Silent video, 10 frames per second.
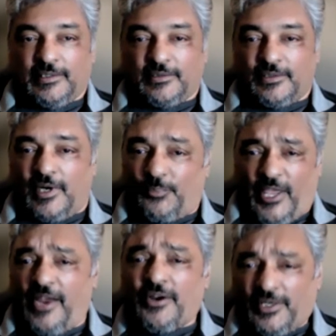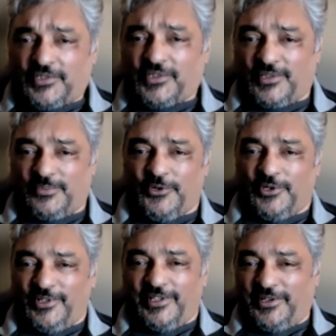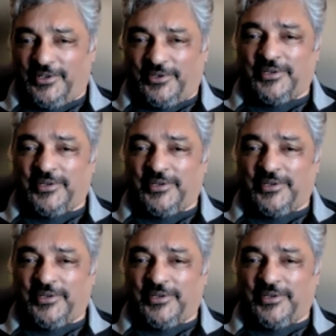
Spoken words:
our parents, you know,